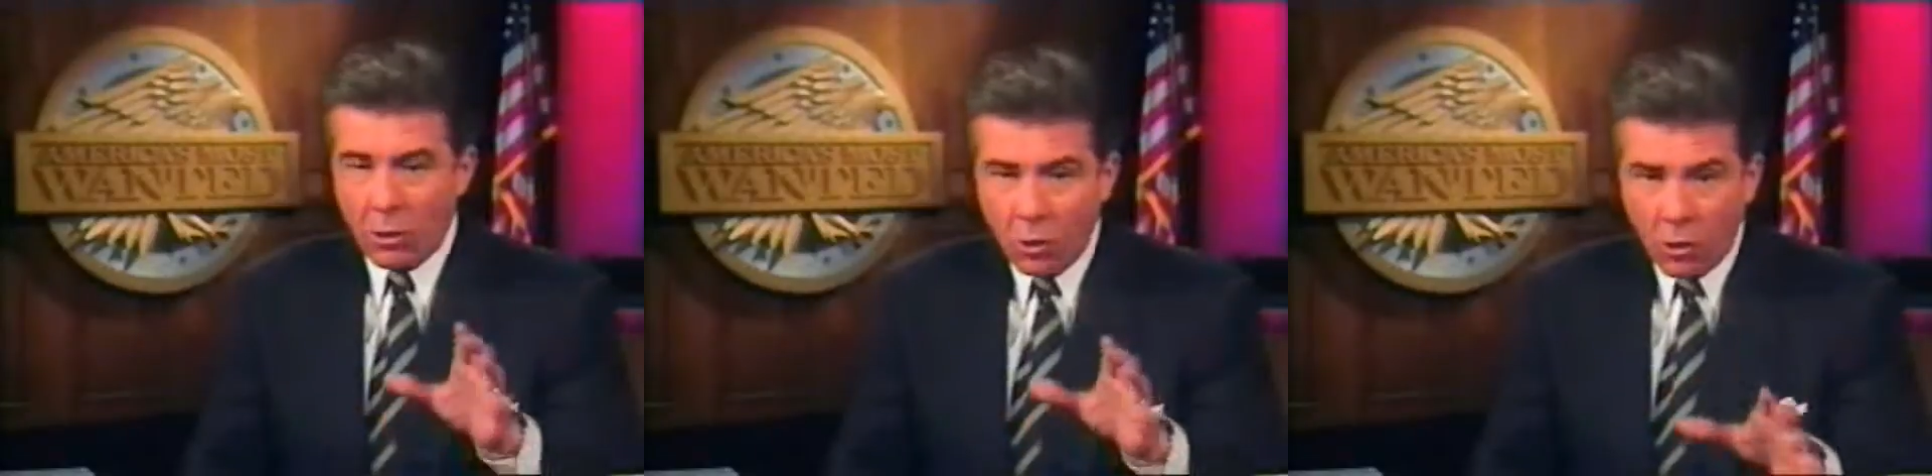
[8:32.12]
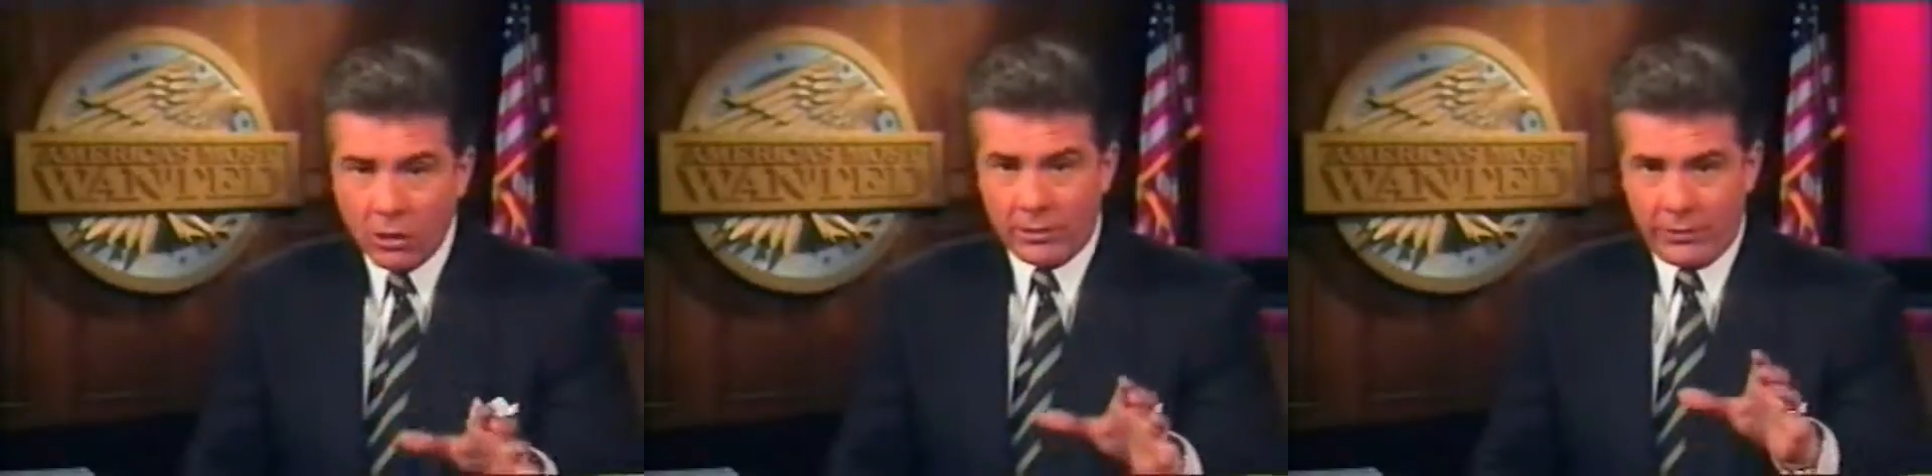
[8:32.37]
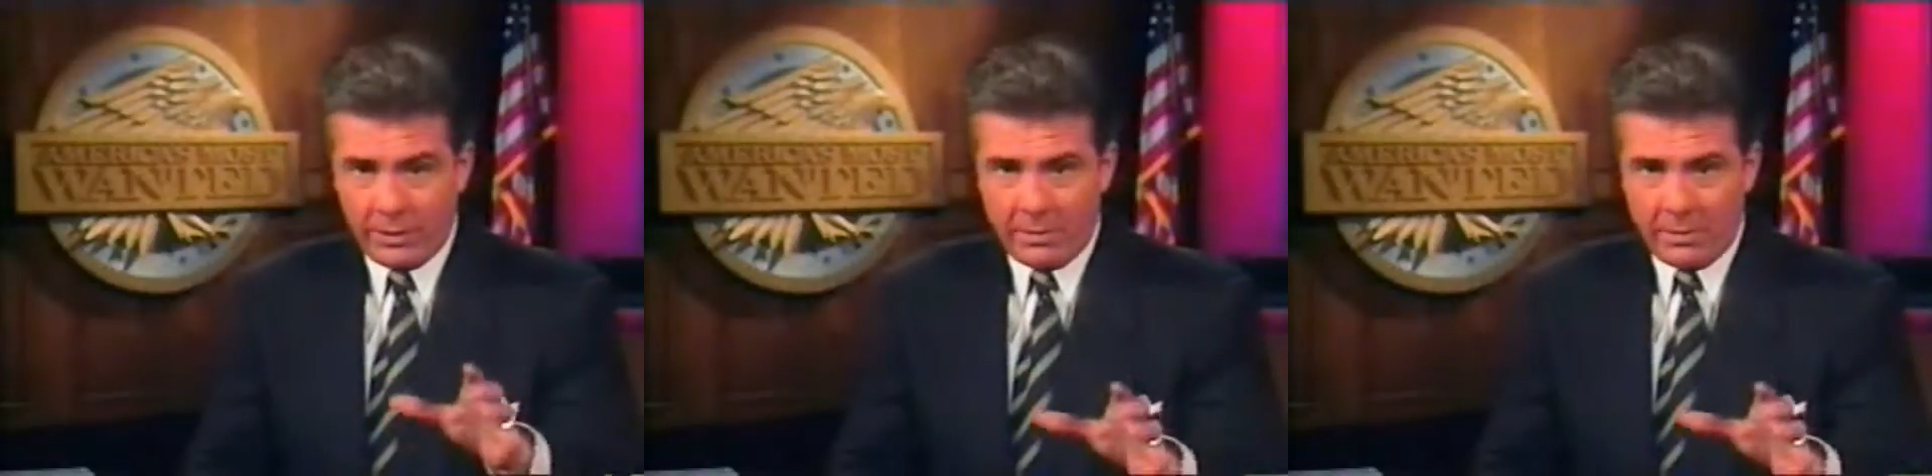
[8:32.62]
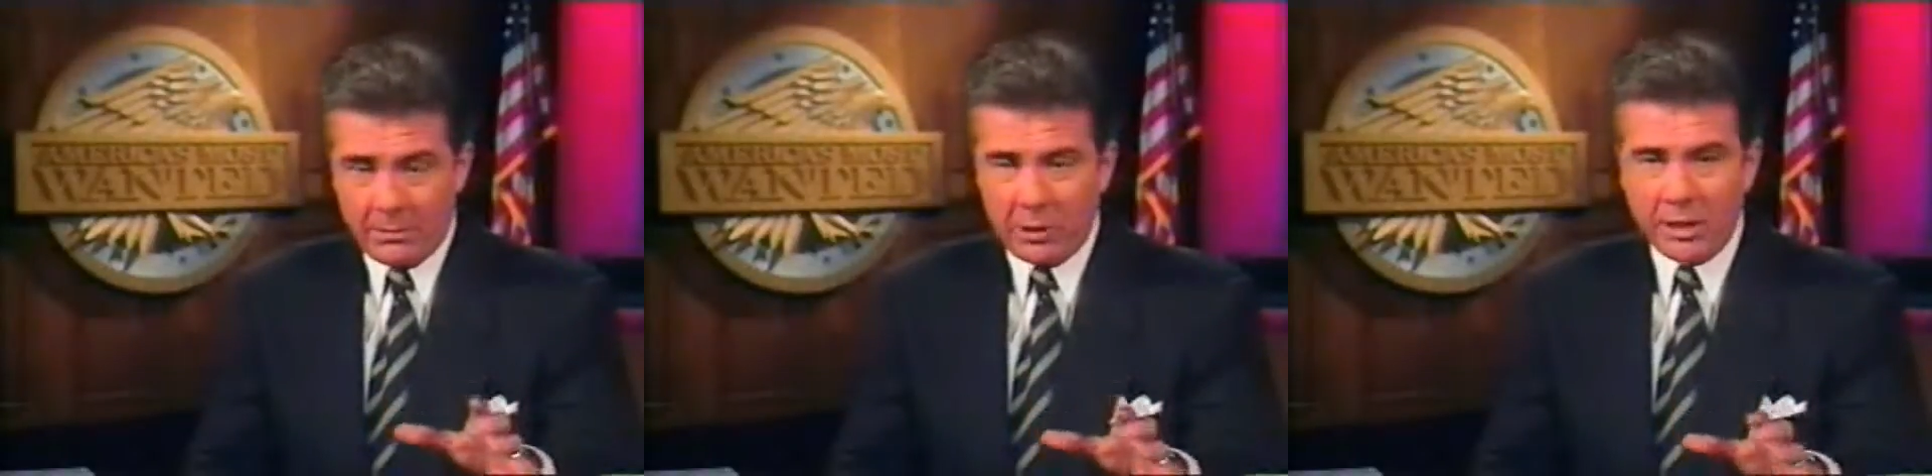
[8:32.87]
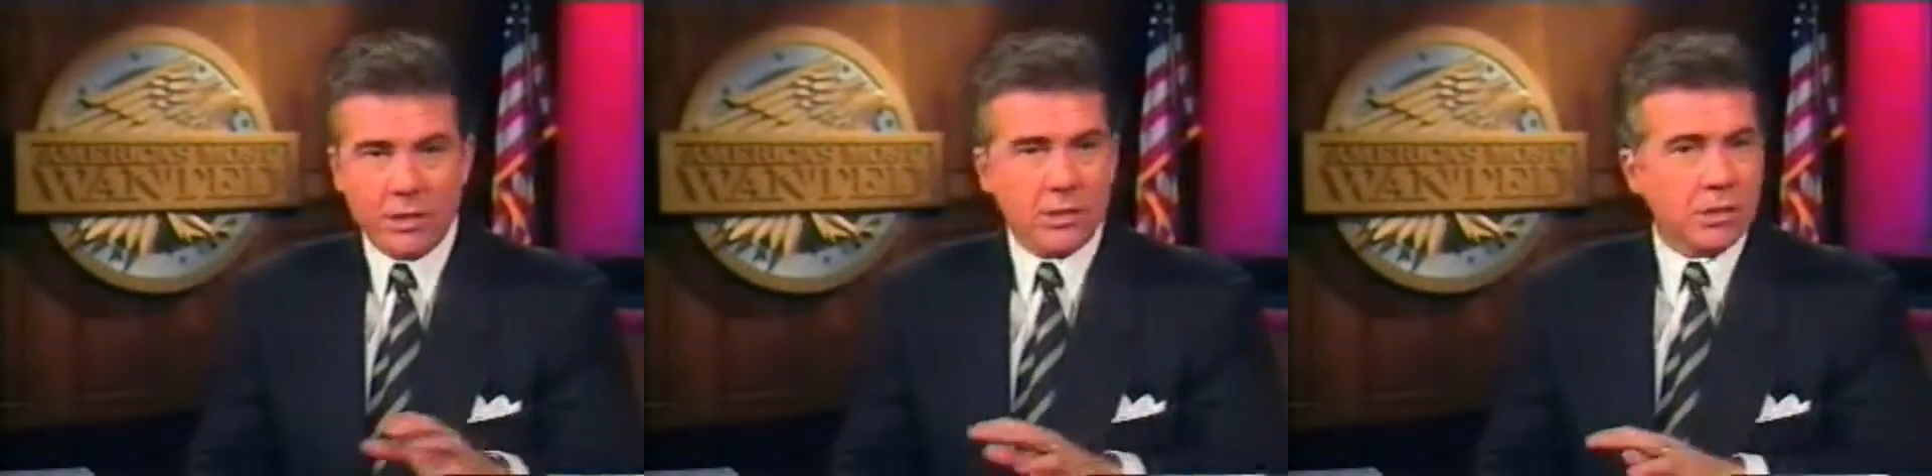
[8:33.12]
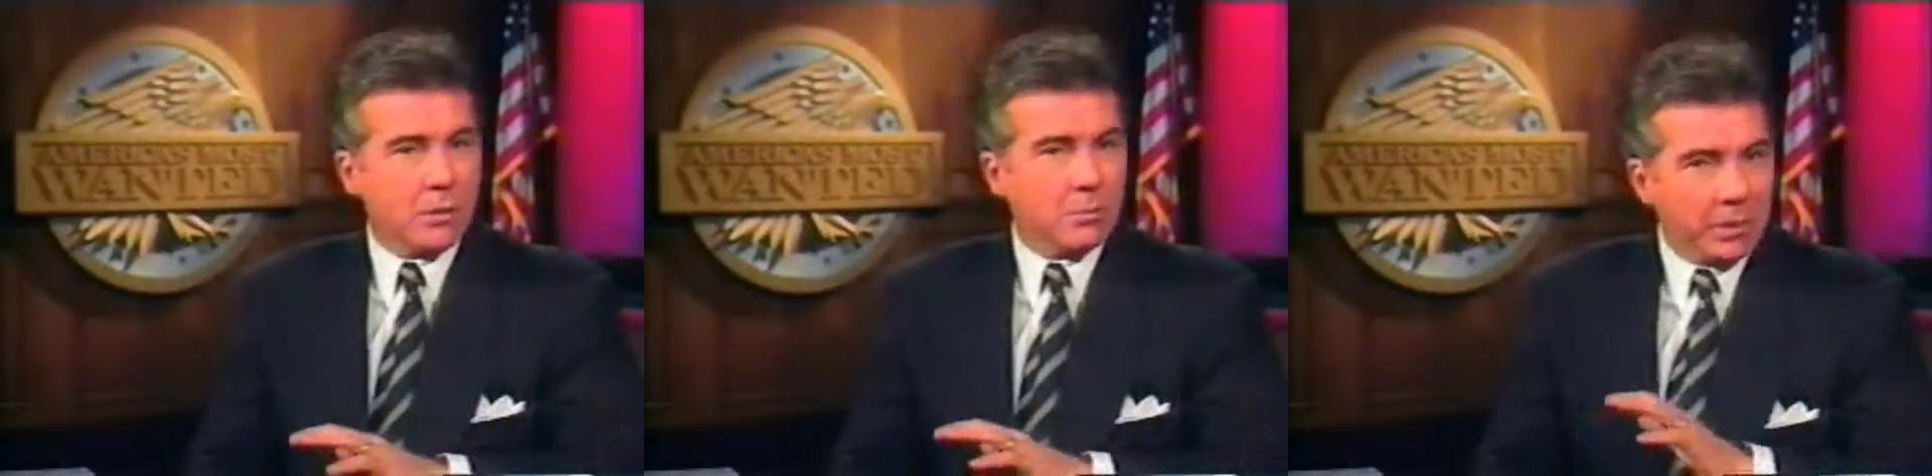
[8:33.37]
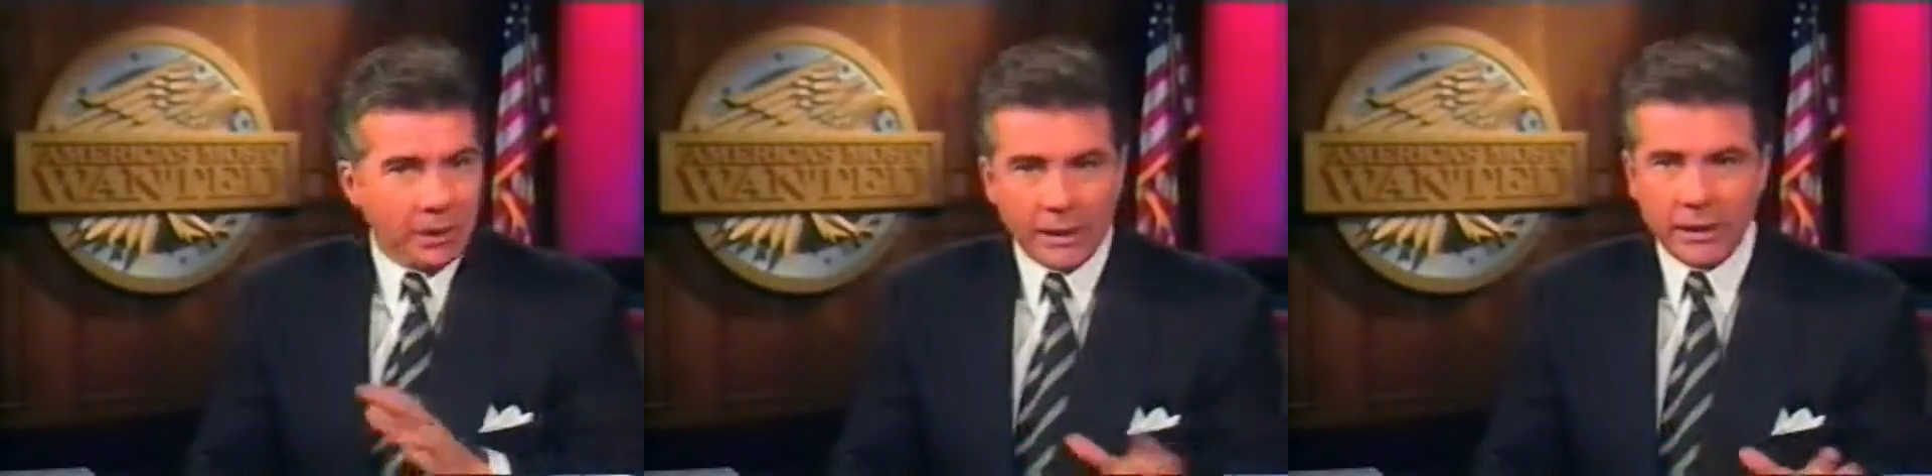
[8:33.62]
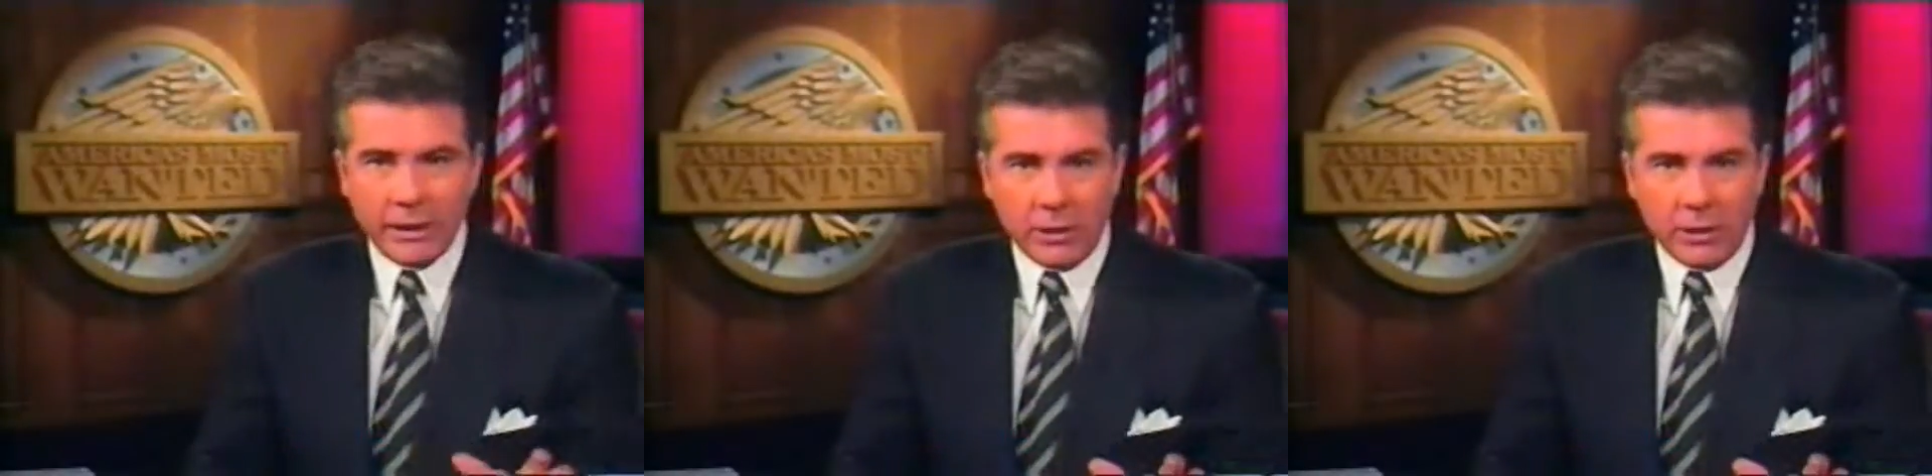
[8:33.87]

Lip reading: all of the memory is completely